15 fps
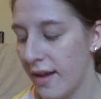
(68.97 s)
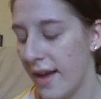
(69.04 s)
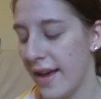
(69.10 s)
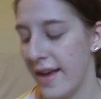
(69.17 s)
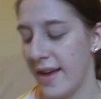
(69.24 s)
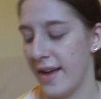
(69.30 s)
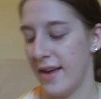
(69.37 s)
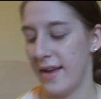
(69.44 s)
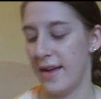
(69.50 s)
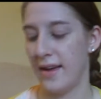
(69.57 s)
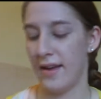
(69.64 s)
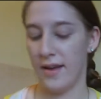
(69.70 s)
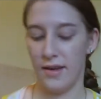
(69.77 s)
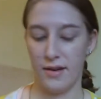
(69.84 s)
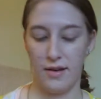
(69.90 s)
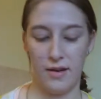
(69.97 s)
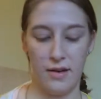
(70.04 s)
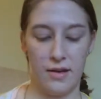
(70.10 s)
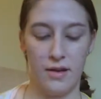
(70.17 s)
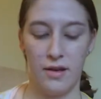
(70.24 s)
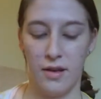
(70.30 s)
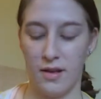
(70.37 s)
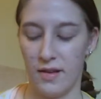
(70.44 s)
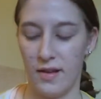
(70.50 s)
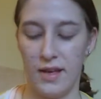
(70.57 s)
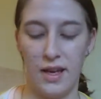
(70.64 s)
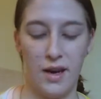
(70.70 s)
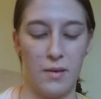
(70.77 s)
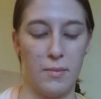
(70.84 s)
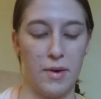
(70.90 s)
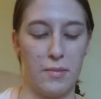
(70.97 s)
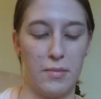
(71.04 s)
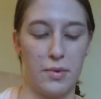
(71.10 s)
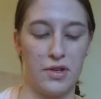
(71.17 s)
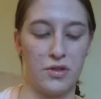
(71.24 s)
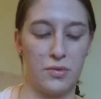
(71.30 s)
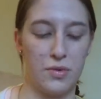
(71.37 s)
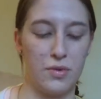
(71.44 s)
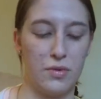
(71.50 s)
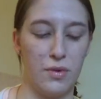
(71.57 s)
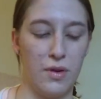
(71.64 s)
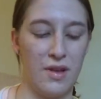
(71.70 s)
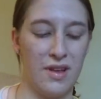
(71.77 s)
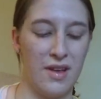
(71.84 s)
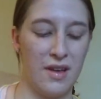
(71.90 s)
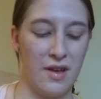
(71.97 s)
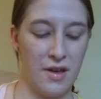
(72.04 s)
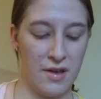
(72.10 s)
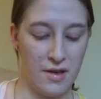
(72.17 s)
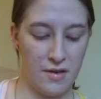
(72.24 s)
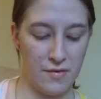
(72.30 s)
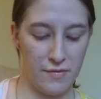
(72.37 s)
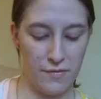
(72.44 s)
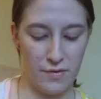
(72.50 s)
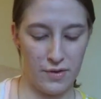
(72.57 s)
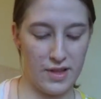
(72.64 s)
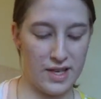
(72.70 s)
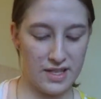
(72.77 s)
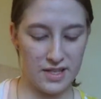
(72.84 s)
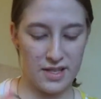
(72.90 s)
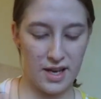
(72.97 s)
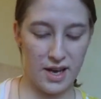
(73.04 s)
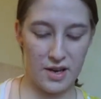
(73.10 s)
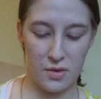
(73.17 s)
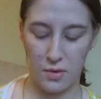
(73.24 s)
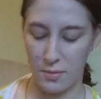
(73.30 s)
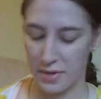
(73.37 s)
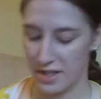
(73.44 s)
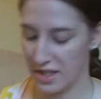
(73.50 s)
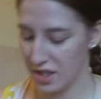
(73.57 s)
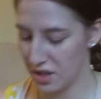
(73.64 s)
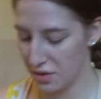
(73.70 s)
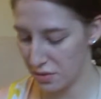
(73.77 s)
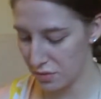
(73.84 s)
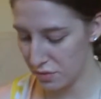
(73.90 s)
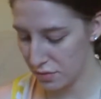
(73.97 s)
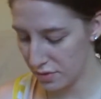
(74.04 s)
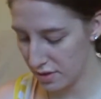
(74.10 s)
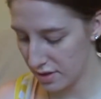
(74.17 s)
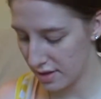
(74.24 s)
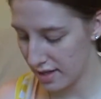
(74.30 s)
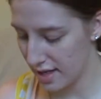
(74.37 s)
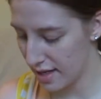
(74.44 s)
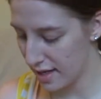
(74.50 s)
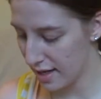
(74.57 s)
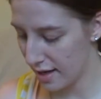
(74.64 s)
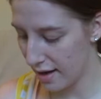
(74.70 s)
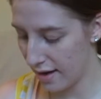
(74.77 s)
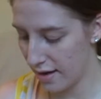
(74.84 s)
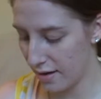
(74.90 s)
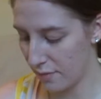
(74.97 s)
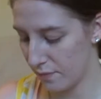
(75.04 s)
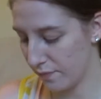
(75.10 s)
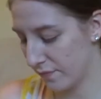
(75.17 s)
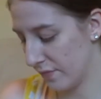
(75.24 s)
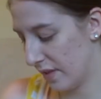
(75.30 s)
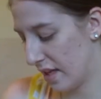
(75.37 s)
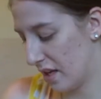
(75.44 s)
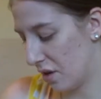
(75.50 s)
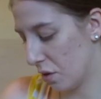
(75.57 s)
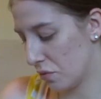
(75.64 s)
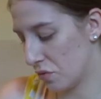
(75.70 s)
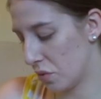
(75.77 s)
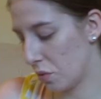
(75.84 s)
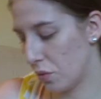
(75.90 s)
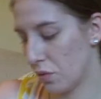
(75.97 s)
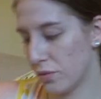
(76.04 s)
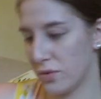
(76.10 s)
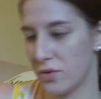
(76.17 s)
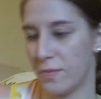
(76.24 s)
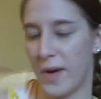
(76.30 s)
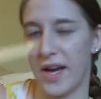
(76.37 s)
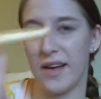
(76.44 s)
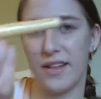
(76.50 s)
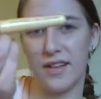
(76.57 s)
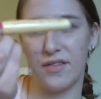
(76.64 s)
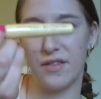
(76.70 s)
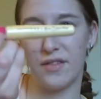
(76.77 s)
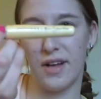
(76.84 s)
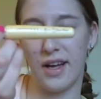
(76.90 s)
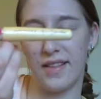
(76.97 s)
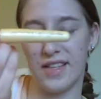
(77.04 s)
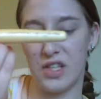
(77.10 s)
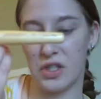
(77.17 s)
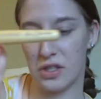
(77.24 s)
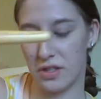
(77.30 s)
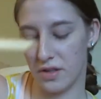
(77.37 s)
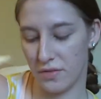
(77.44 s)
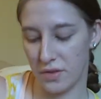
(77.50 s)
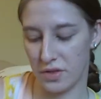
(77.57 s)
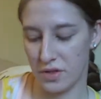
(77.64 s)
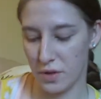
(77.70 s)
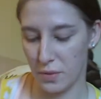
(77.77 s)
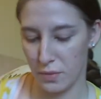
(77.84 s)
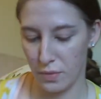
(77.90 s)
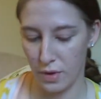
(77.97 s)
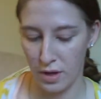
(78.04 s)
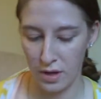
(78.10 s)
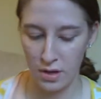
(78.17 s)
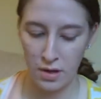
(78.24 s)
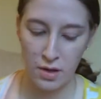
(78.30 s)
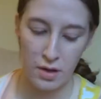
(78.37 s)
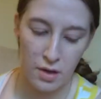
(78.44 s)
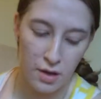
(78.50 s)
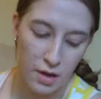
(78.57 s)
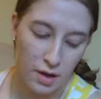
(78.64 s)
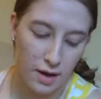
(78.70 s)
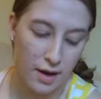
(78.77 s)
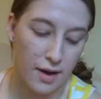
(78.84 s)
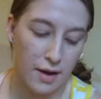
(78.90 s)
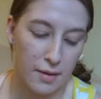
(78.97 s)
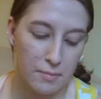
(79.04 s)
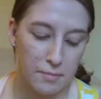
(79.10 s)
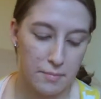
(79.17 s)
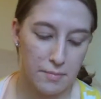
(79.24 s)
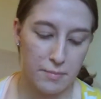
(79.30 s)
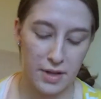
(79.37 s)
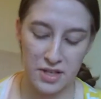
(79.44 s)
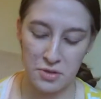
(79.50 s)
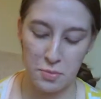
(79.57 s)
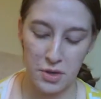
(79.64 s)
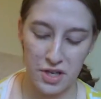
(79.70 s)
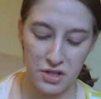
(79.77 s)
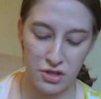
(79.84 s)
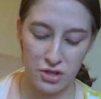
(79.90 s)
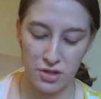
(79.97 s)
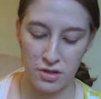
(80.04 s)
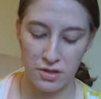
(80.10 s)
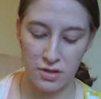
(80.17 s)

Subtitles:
And let me get out my brush roll. For this I normally use the Eco Tools by Alicia Silverstone blush brush.